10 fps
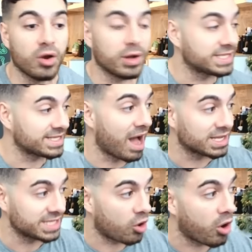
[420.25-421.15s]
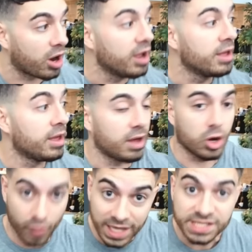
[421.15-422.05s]
on stocks that are
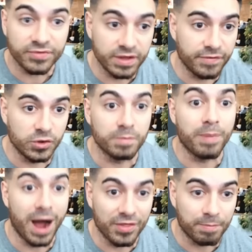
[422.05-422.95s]
aggressively viewed by the